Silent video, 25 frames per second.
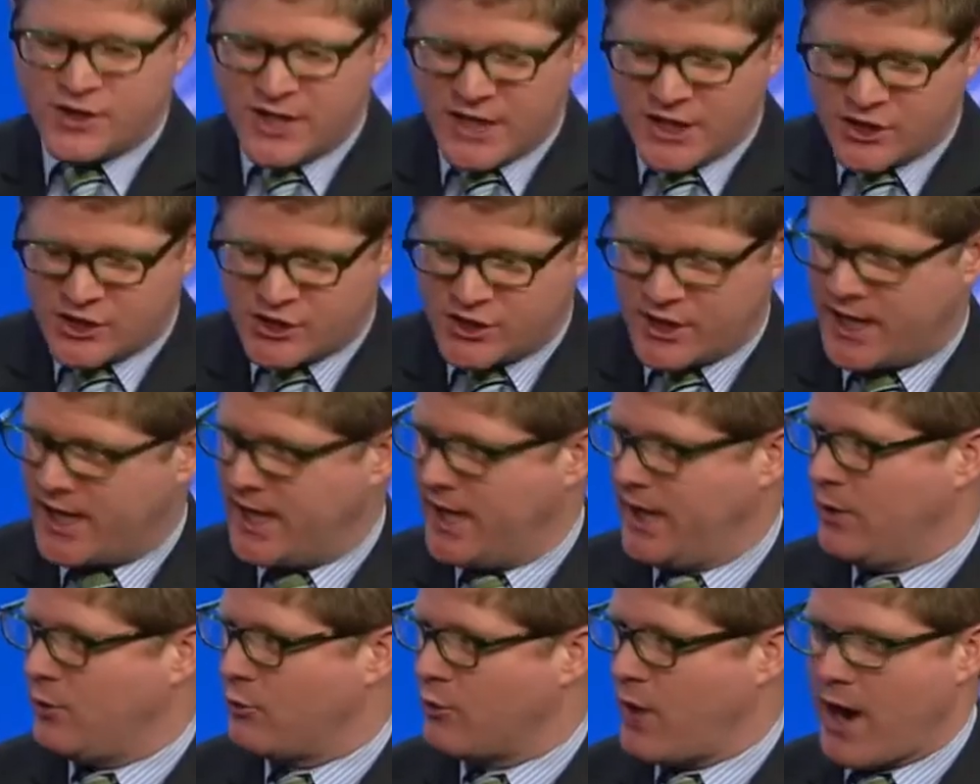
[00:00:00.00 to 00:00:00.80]
Jeanne
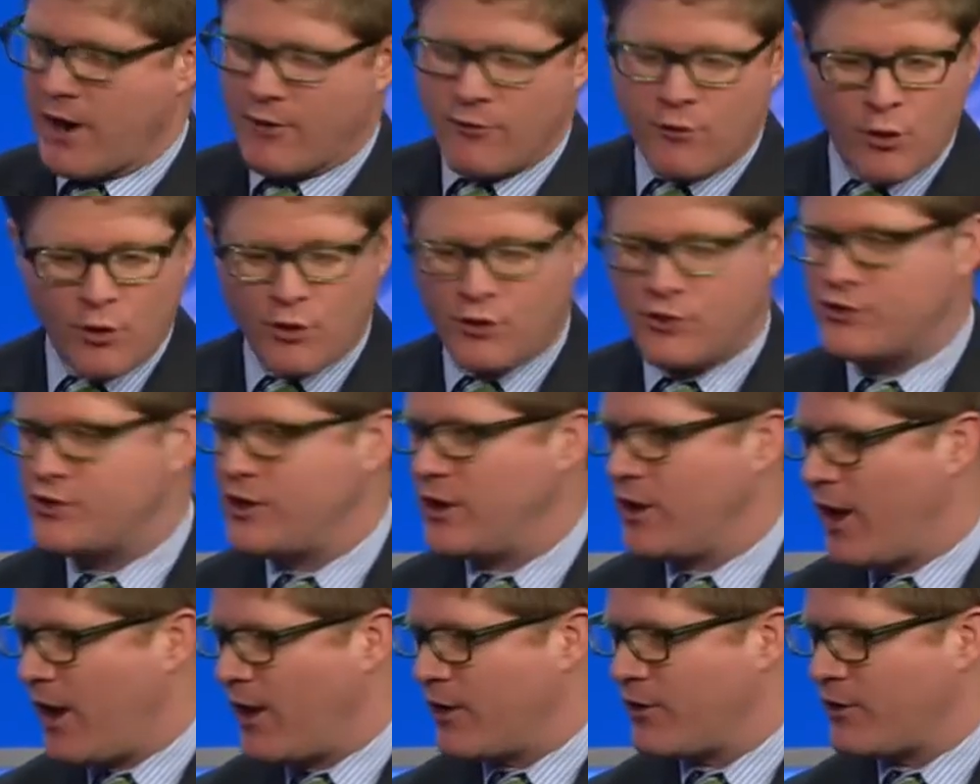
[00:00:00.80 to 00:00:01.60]
Shaheen, right? Of course
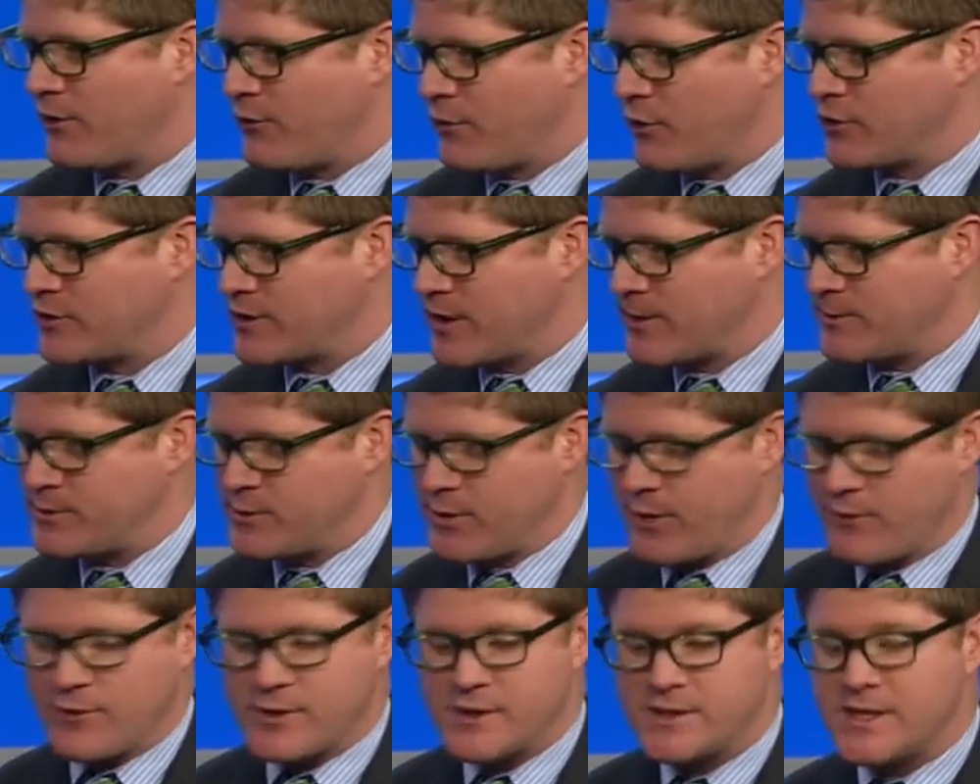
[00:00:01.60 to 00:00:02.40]
she lost the first time
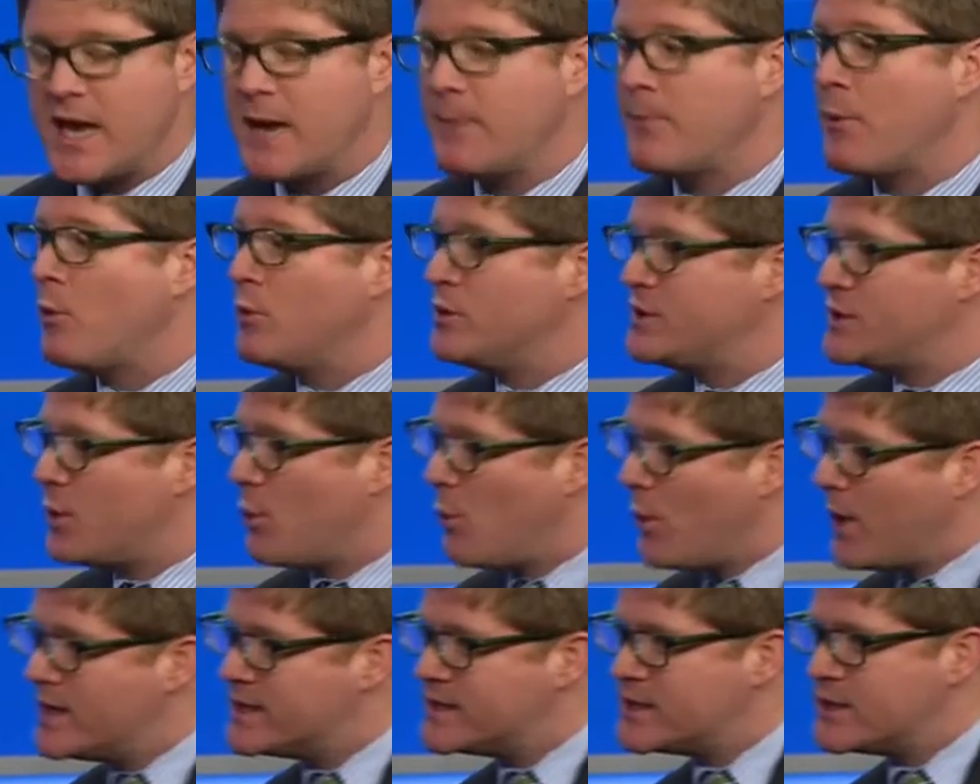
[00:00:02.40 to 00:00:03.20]
she ran for Senate, but when she
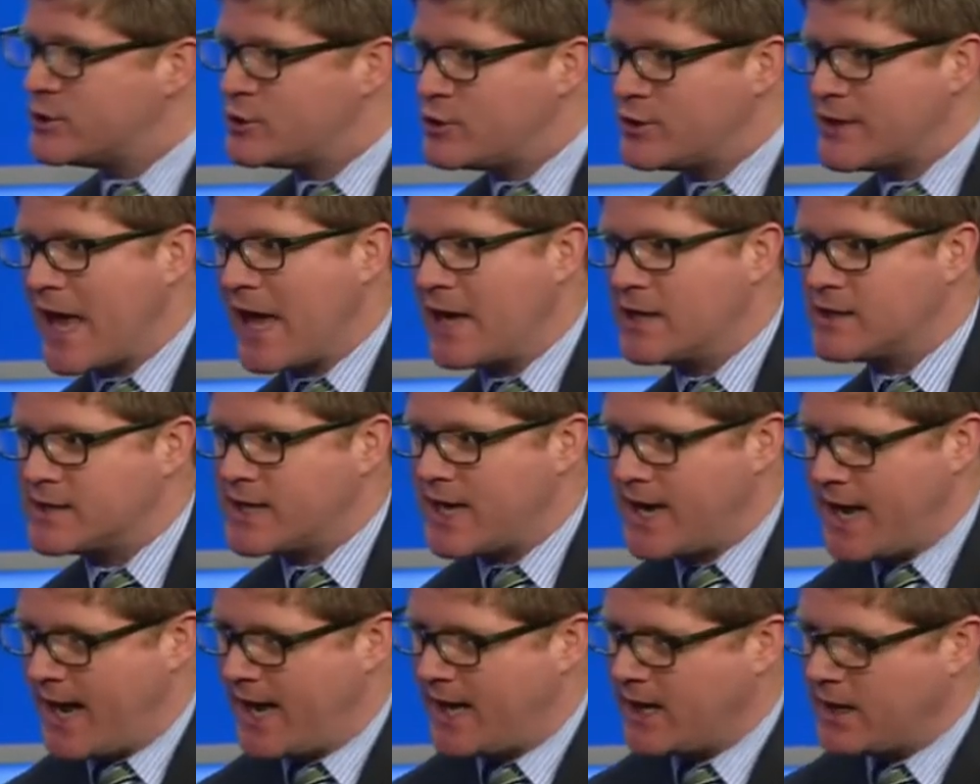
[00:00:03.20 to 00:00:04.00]
wins in
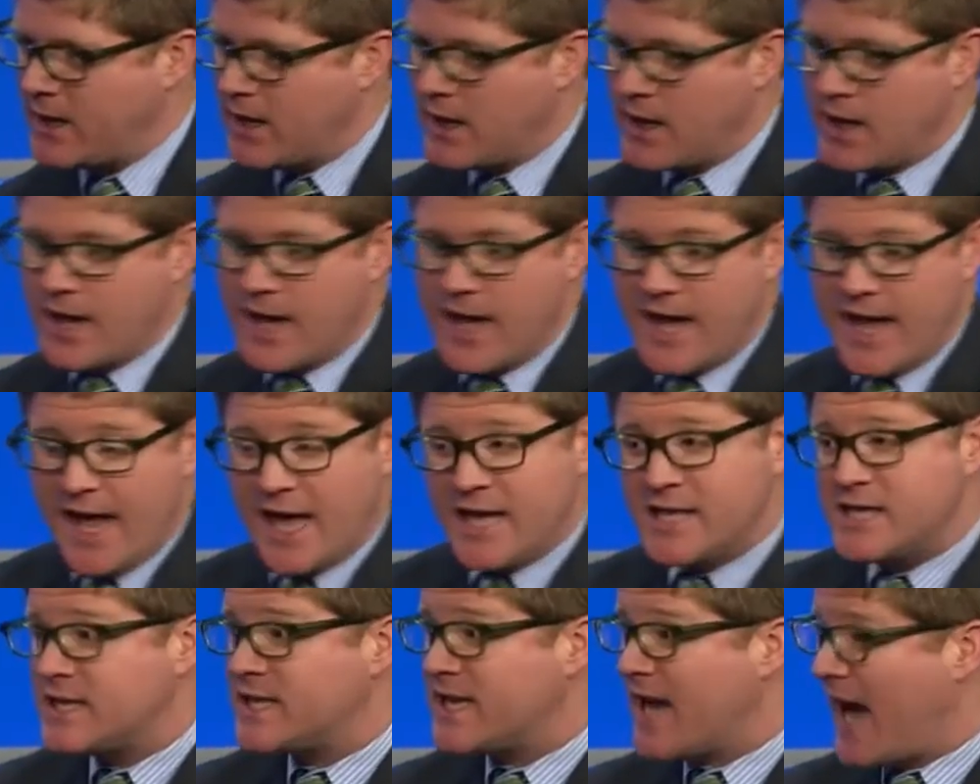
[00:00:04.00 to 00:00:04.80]
2008,
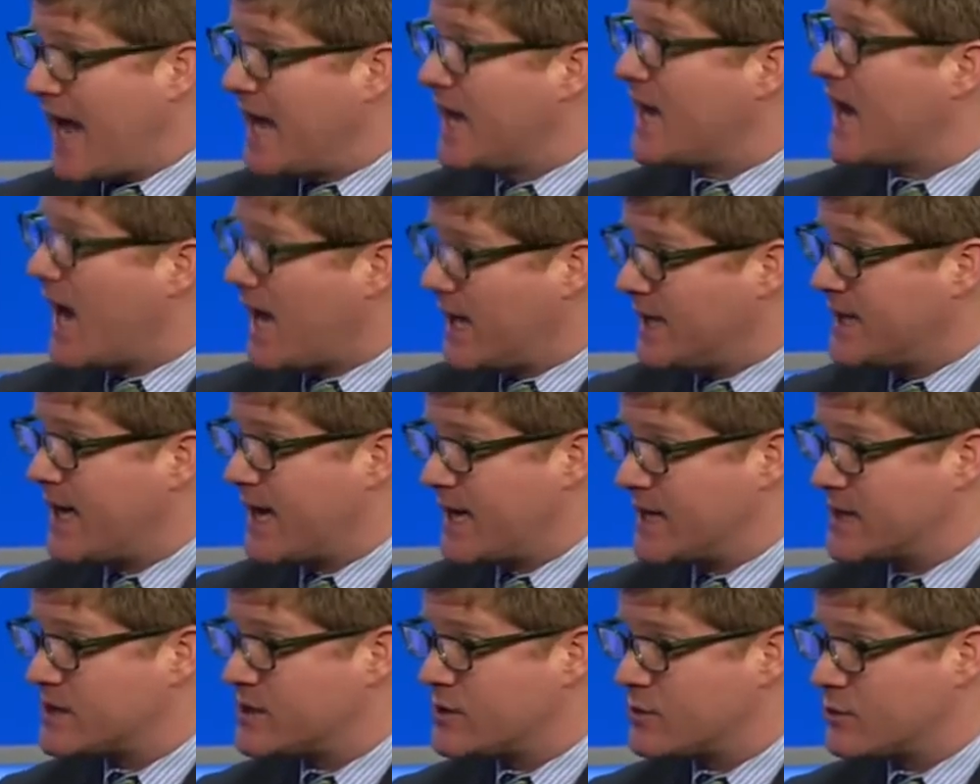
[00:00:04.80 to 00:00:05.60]
it's a tight
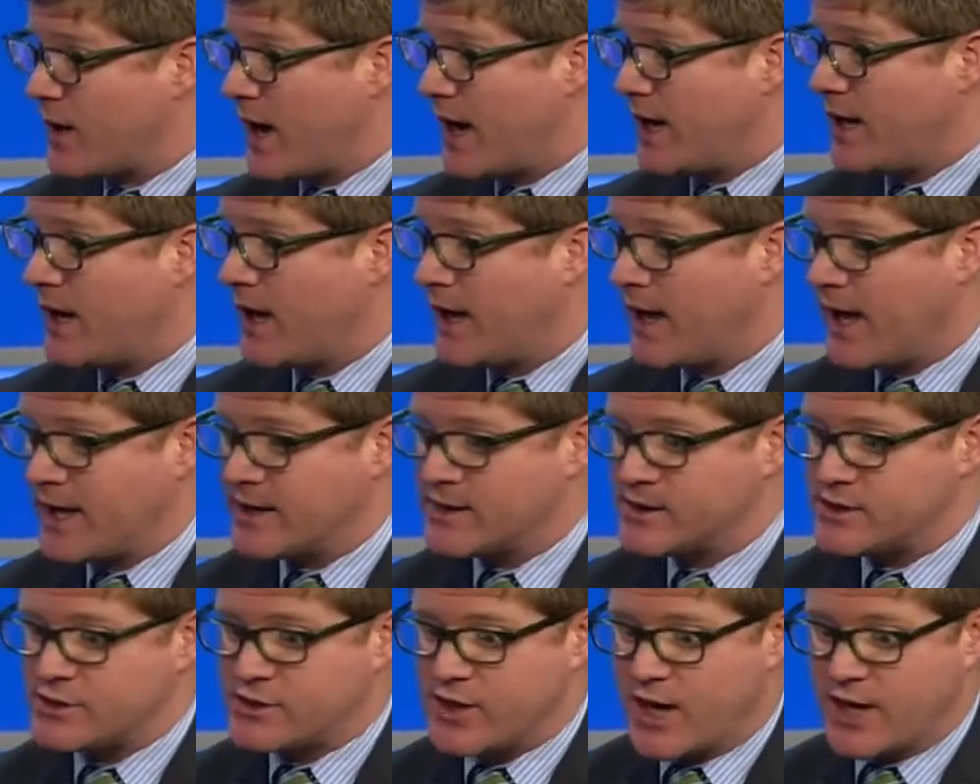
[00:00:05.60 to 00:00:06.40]
contest, right,
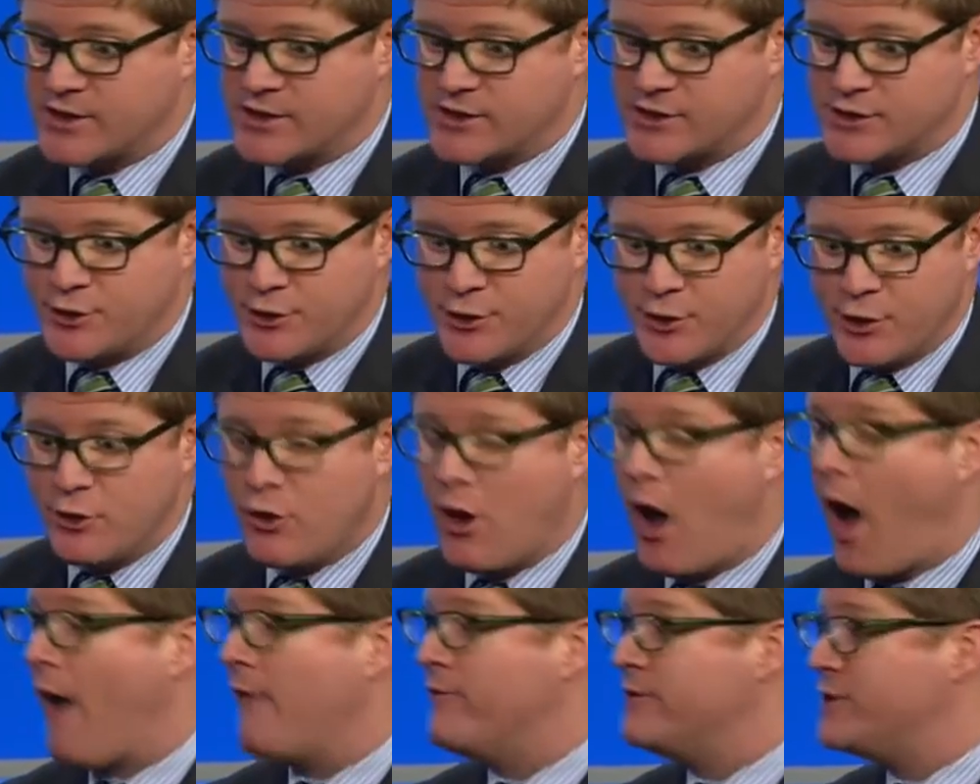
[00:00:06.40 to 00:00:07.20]
against John Sununu.
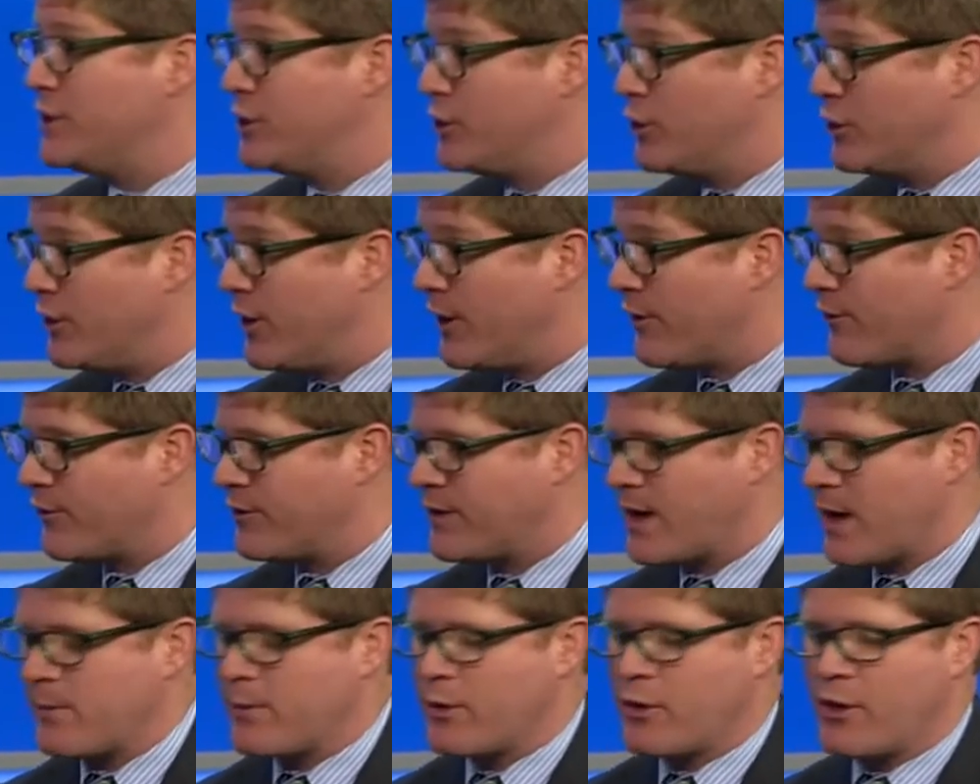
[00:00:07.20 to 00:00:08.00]
Obviously a good year for
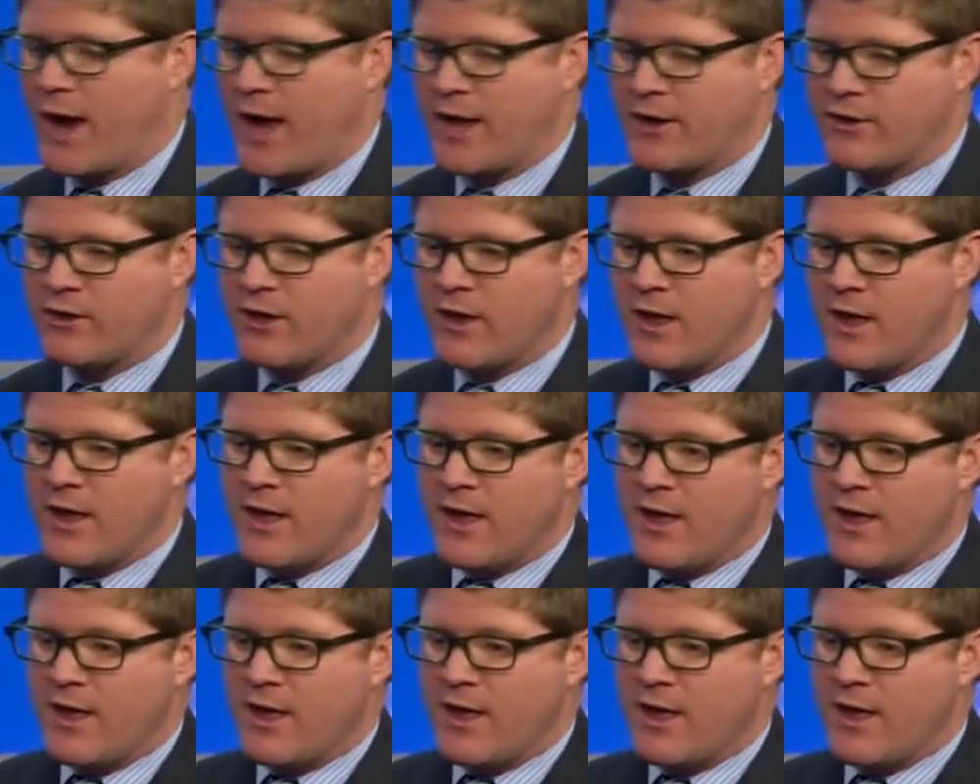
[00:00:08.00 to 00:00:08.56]
Democrats.